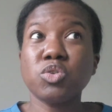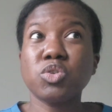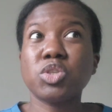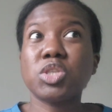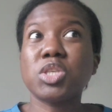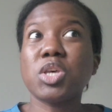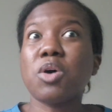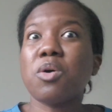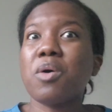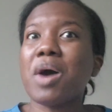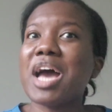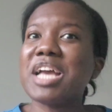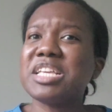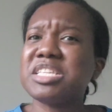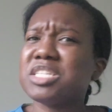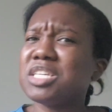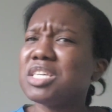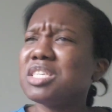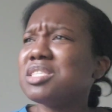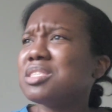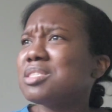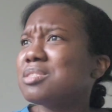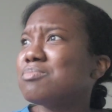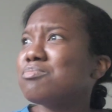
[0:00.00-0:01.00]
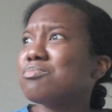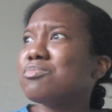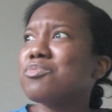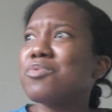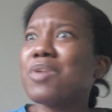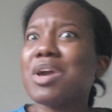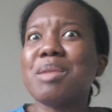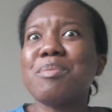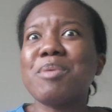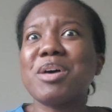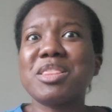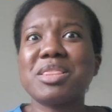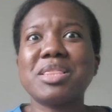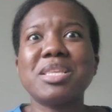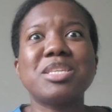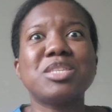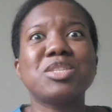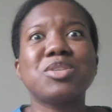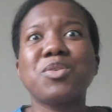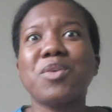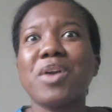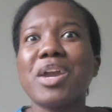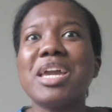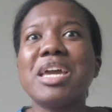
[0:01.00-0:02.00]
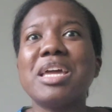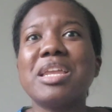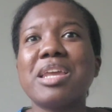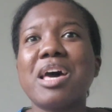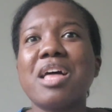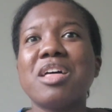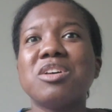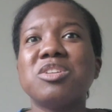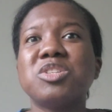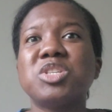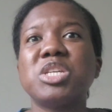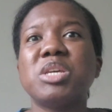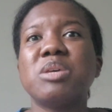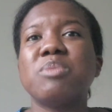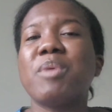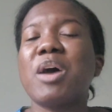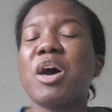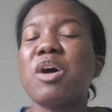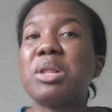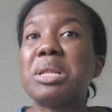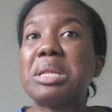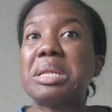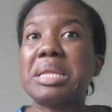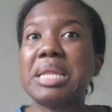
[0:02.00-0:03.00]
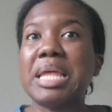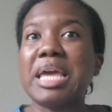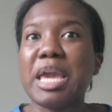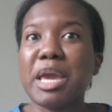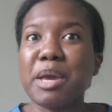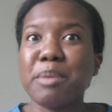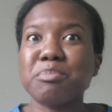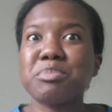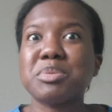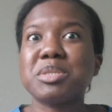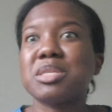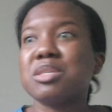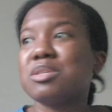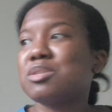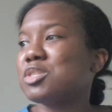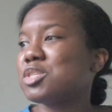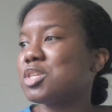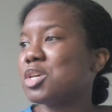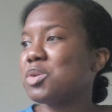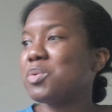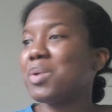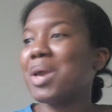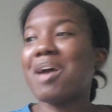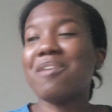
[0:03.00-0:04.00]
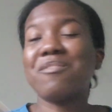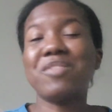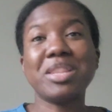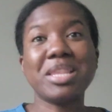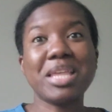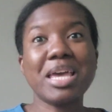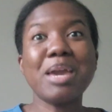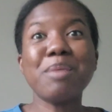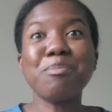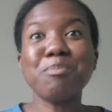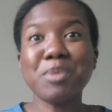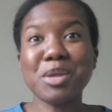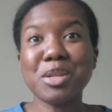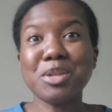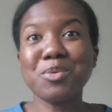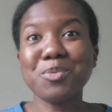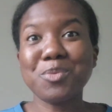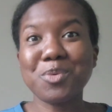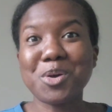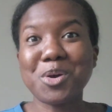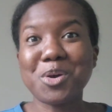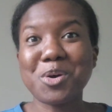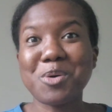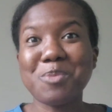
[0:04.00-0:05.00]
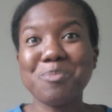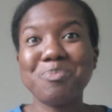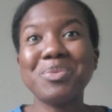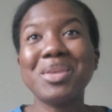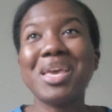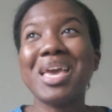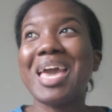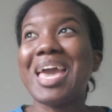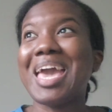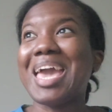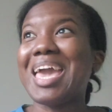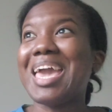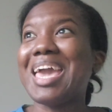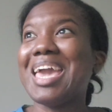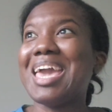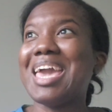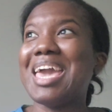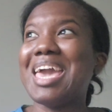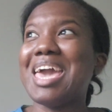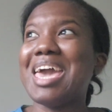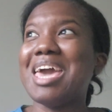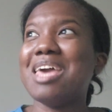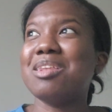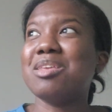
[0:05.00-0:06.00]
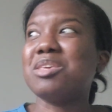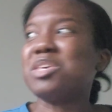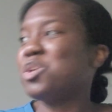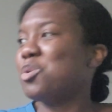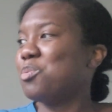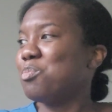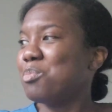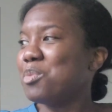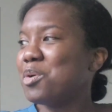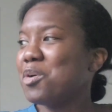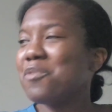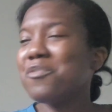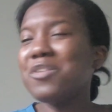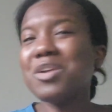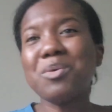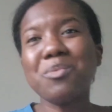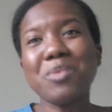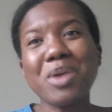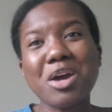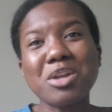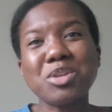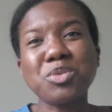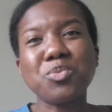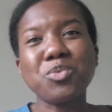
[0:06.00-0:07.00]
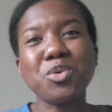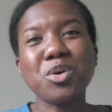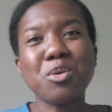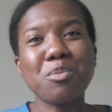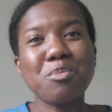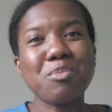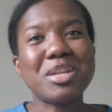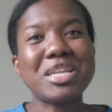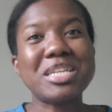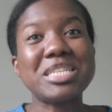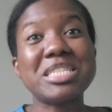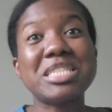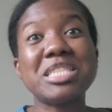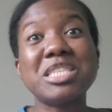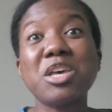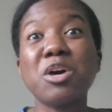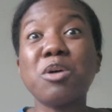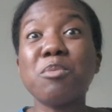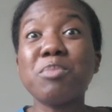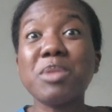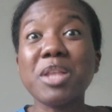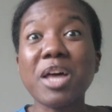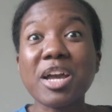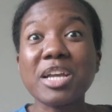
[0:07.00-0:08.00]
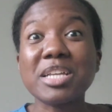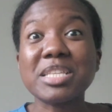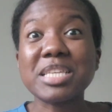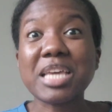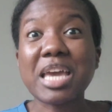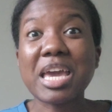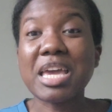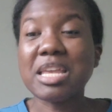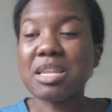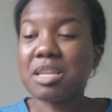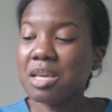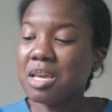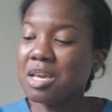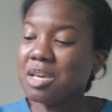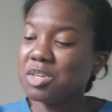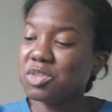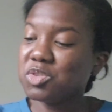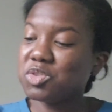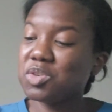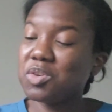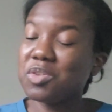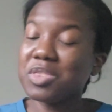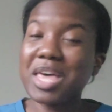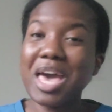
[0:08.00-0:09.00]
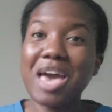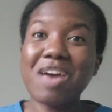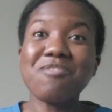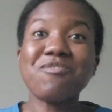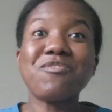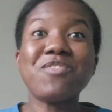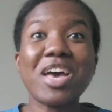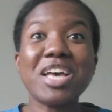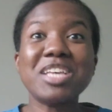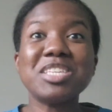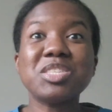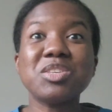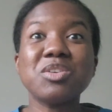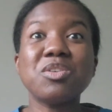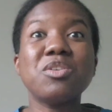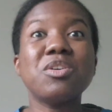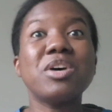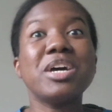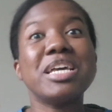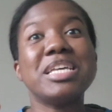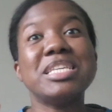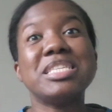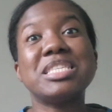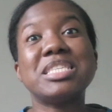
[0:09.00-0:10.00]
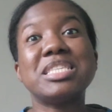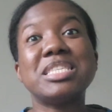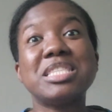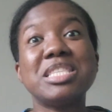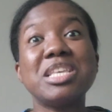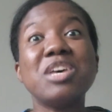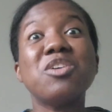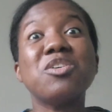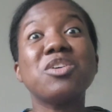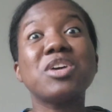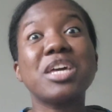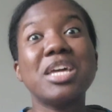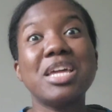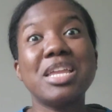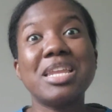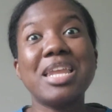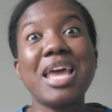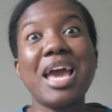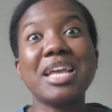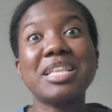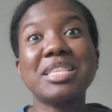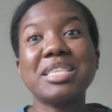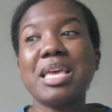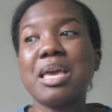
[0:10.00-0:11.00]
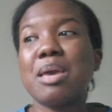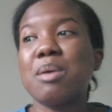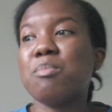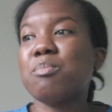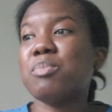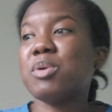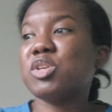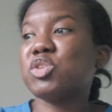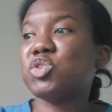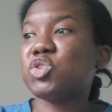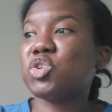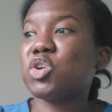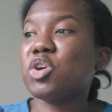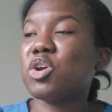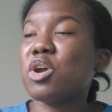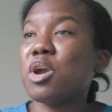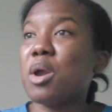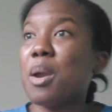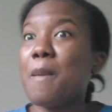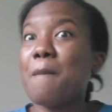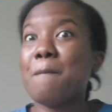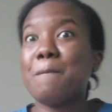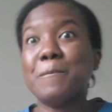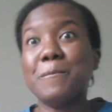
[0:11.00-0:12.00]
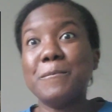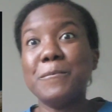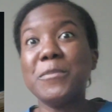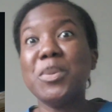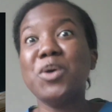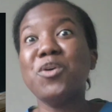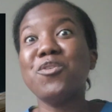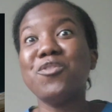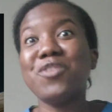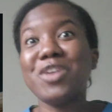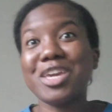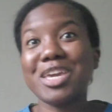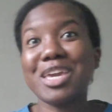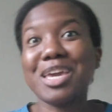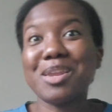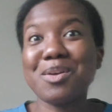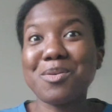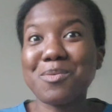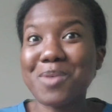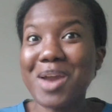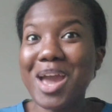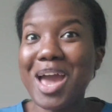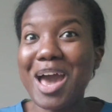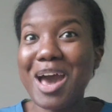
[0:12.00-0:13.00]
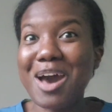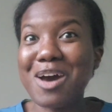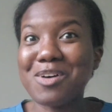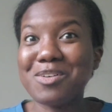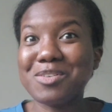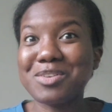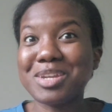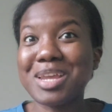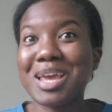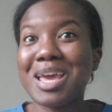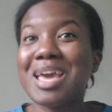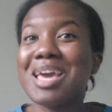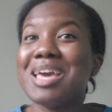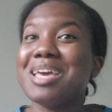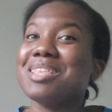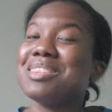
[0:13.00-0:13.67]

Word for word: So I just read about this great analogy about lamps. So you have a lamp in a room and you move it around the room, but it's still plugged in. So that vessel is still connected, but you're moving it around.